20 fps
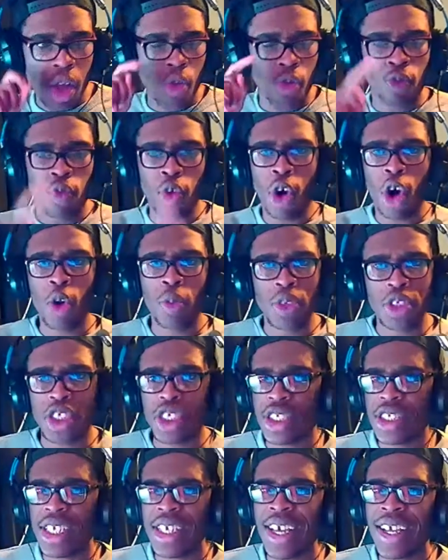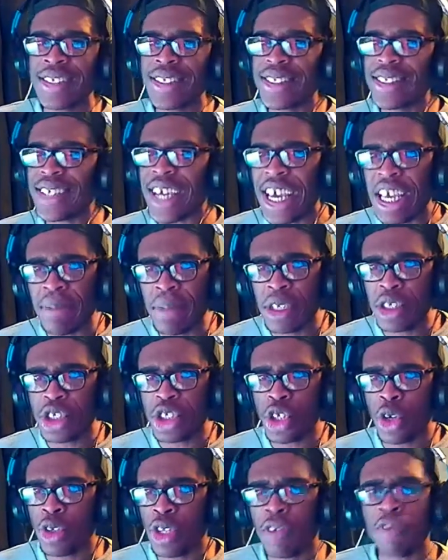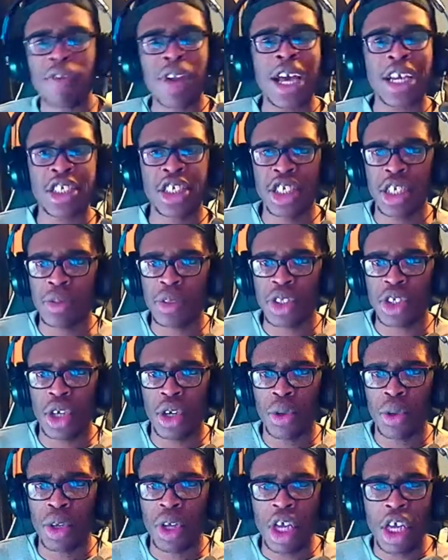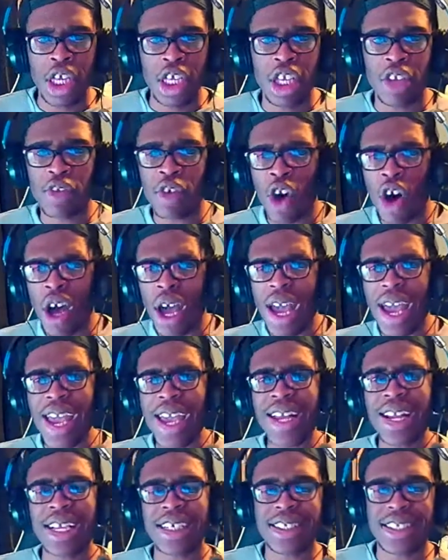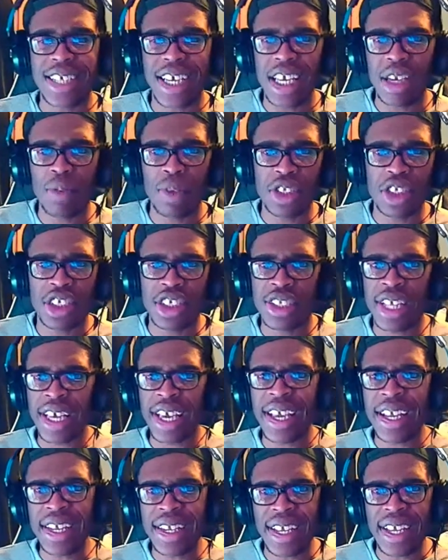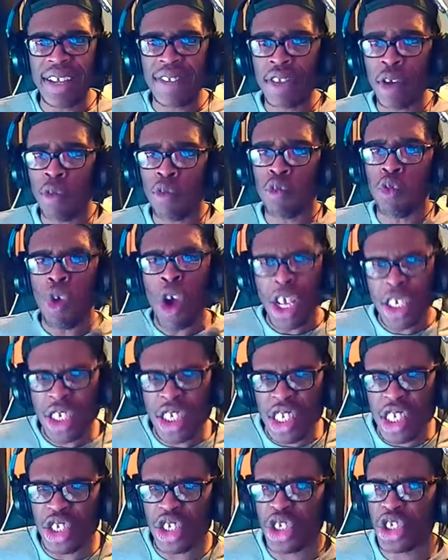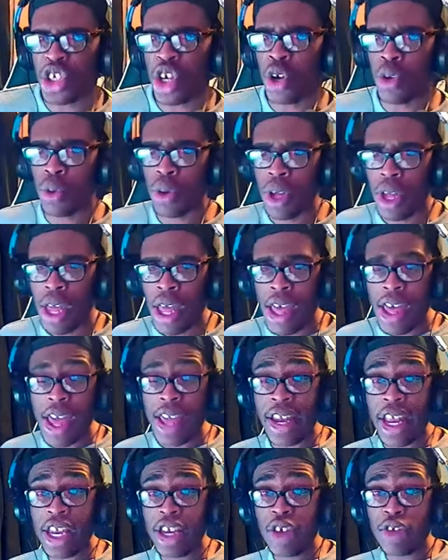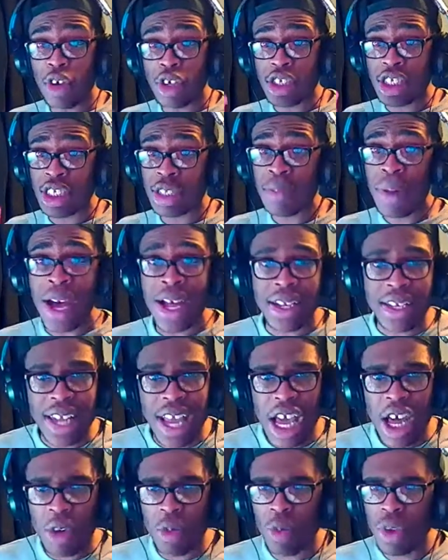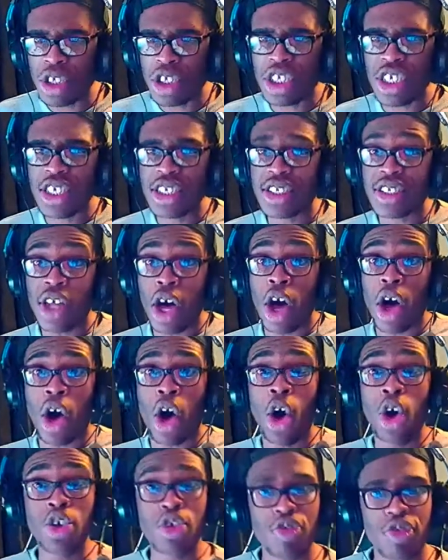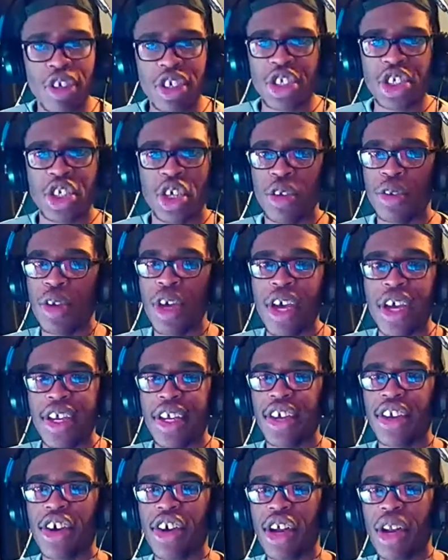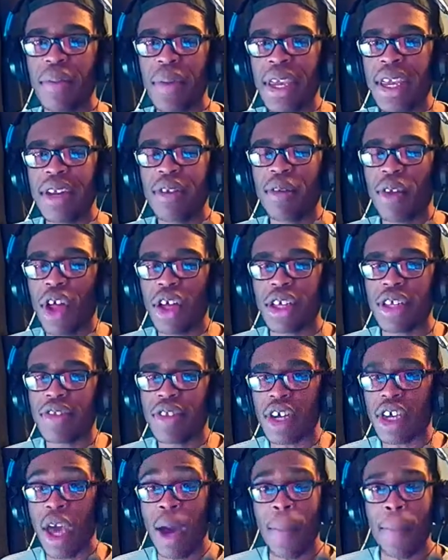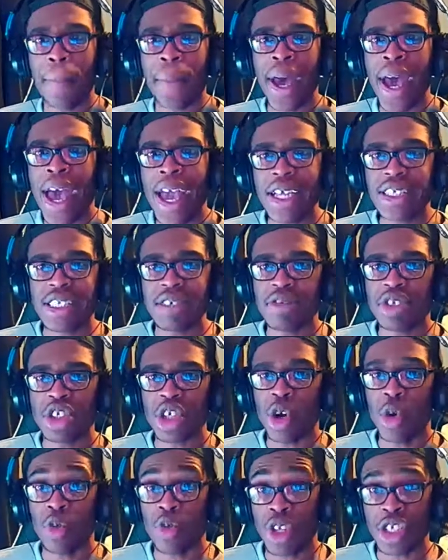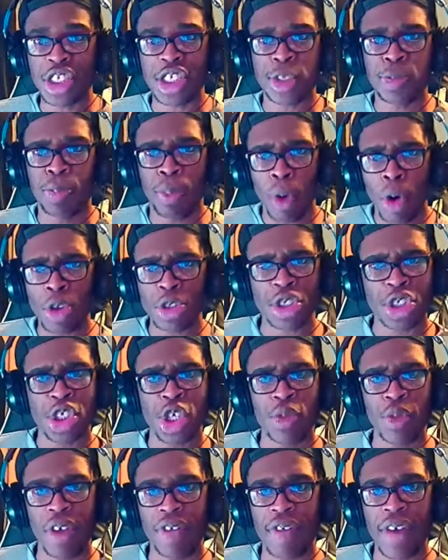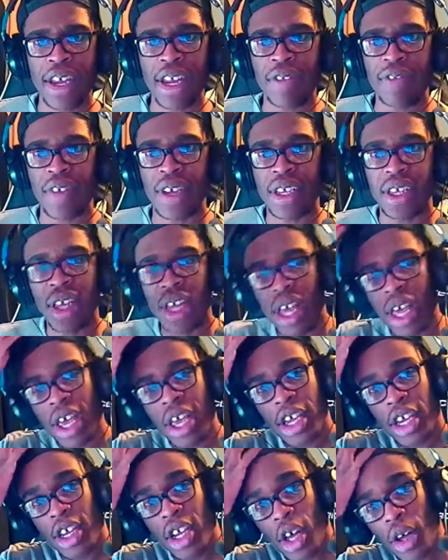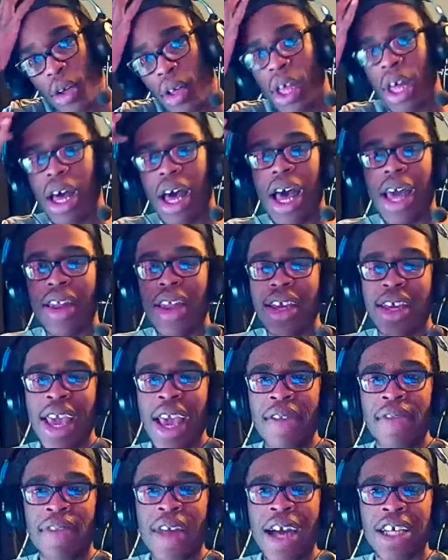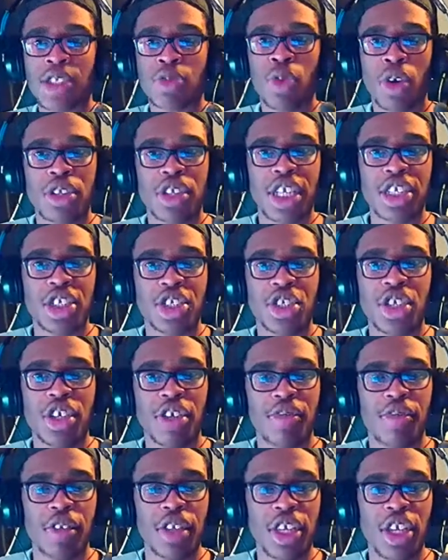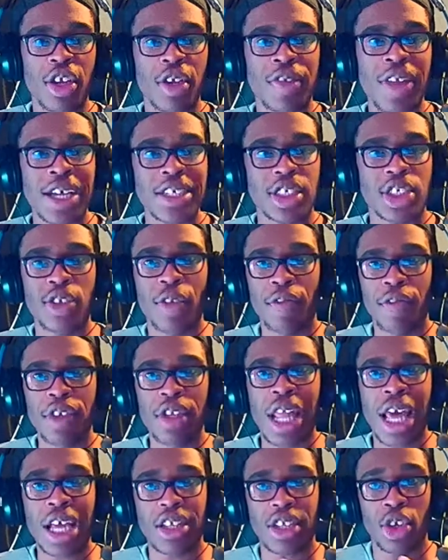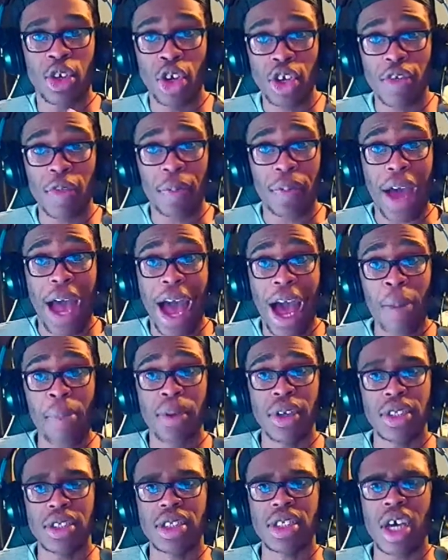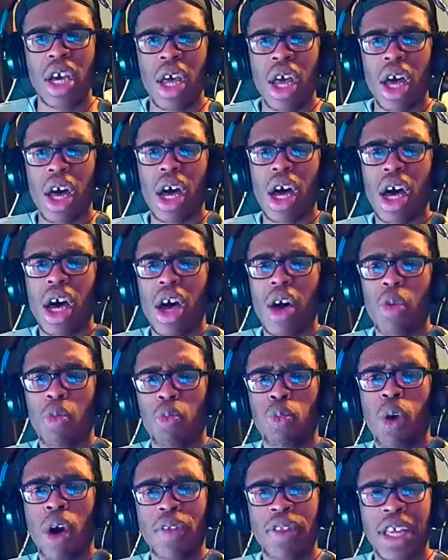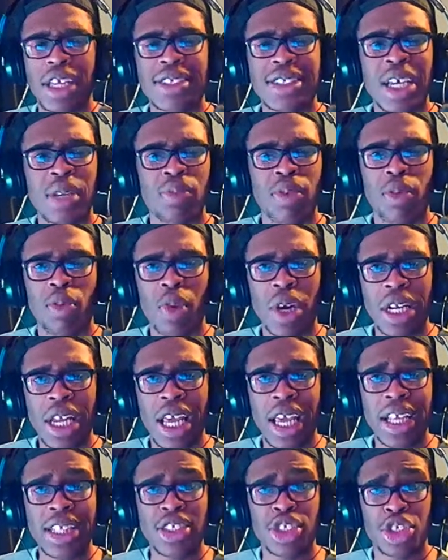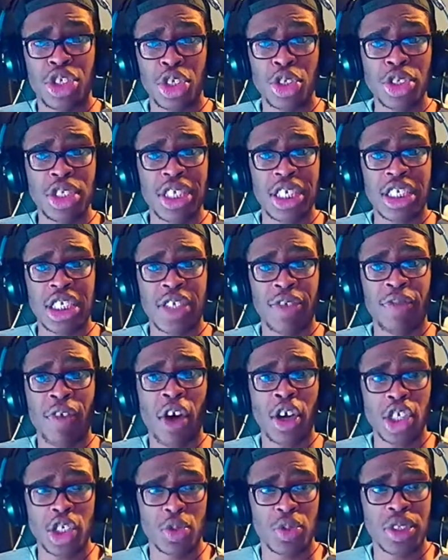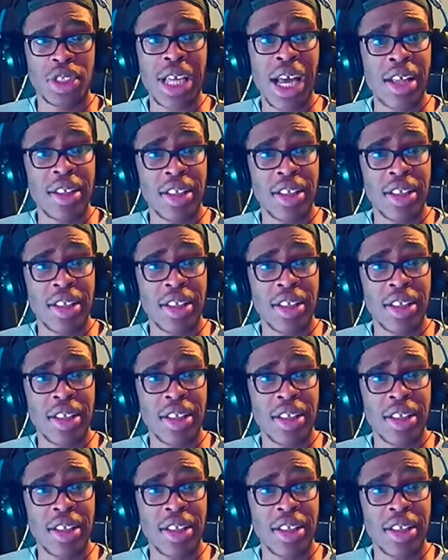Raw, which is the entertainment show, the flagship show. You've got NXT, which is the indie, the wrestler show. And then you've got SmackDown, which is the hungry show. You know what I mean? Like the competitive show, the sports show, if anything. you know. And again, that's what they should have, you know, that's something that could have happened. What they said when they introduced it to Fox was that